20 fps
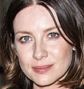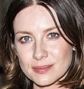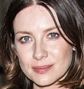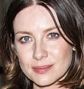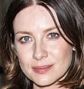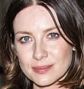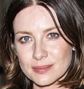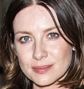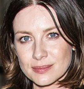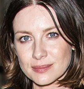
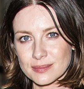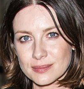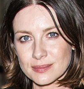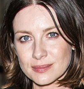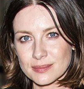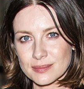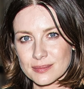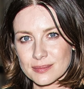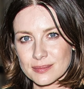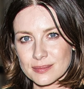example of
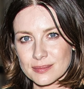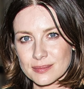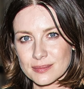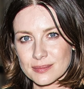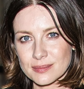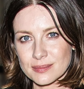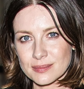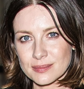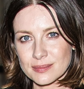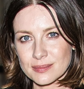it.
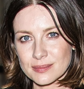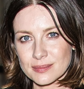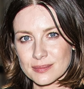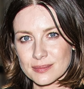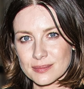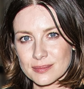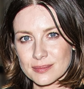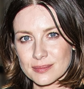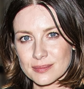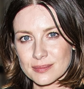
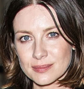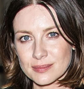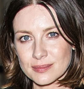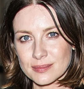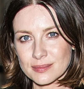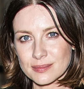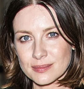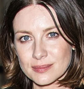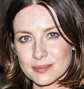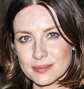Like
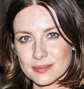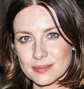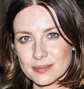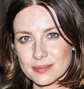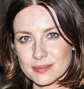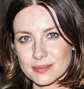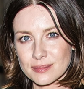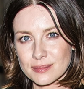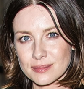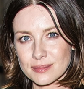some people
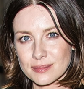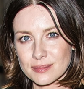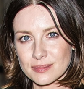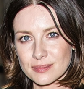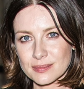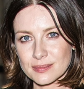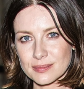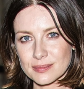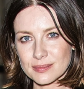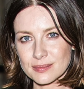argue
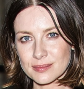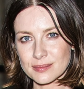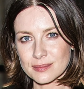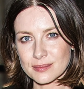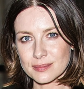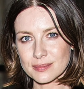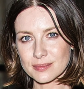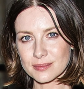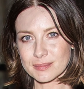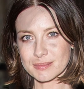she could be a
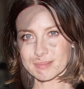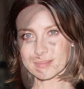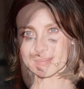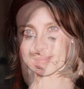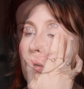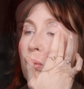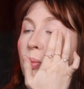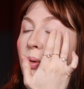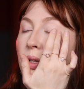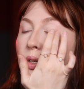
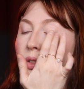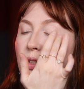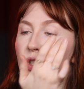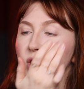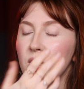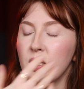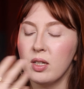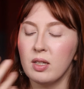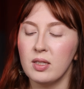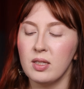winter, but
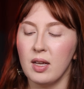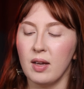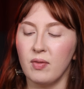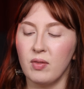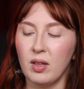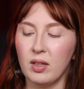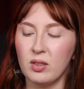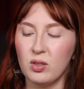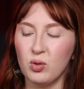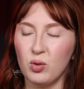she does have
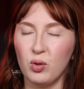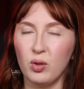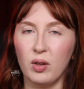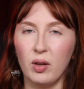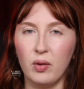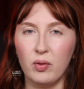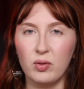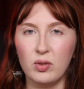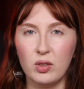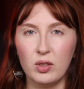that sort
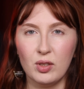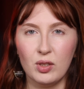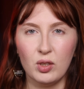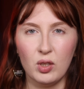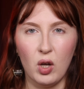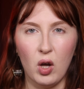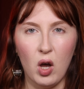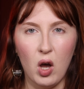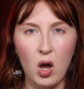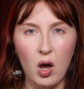of
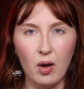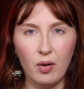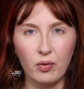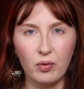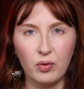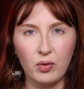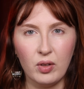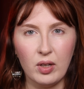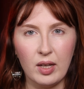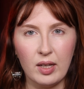
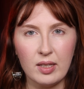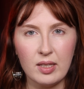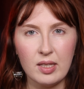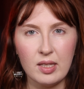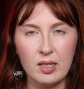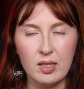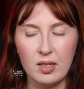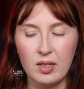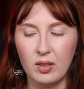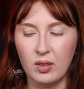softness
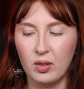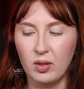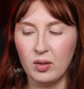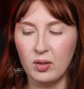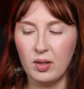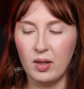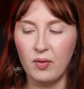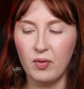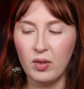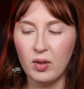
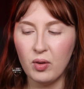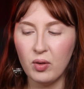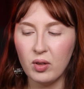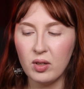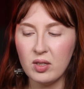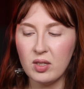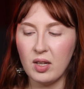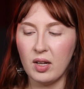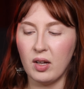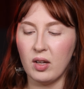still. Even though
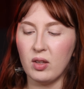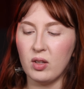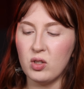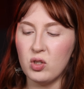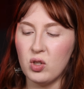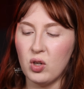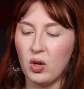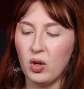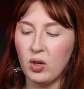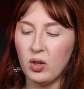there's like the
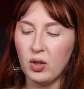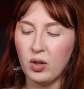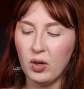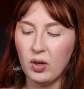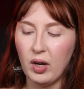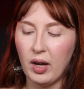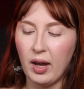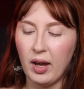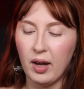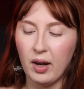
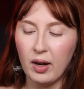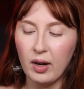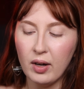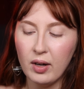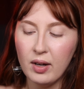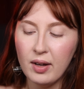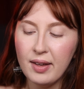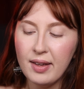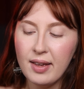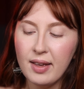darker
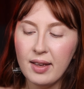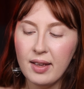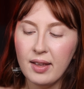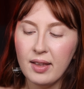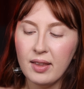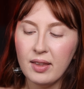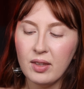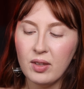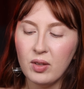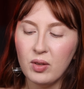hair,
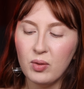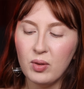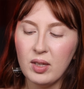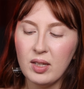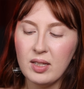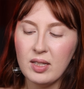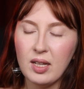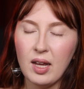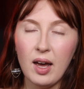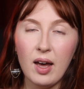you
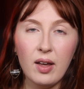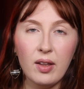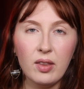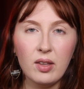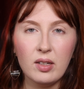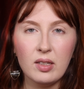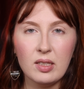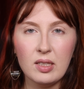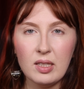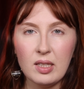can tell
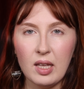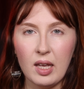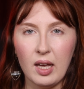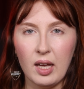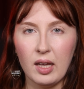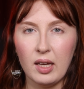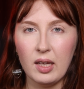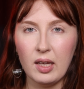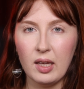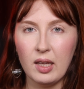there's
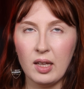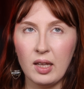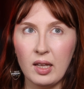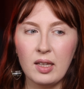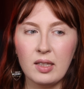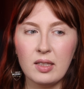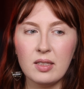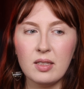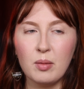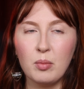like
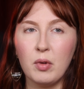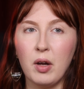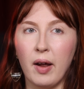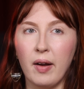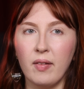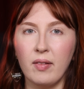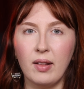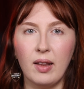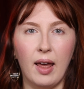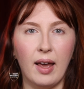some
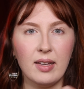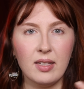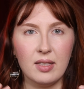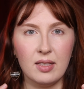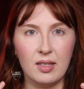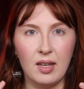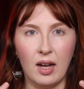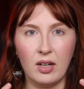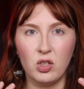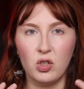kind of less
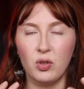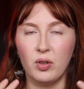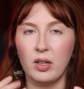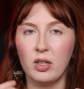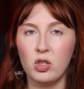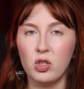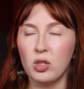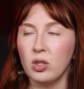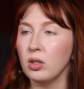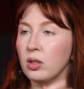
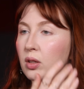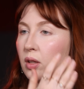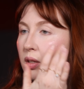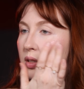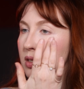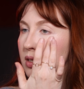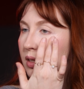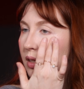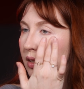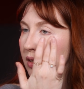saturation in the
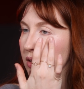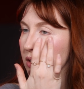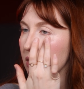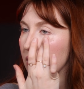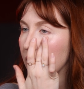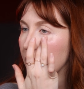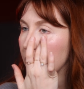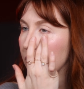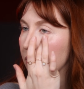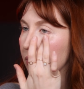skin
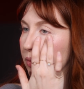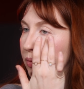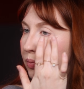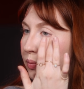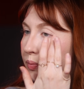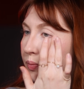tone.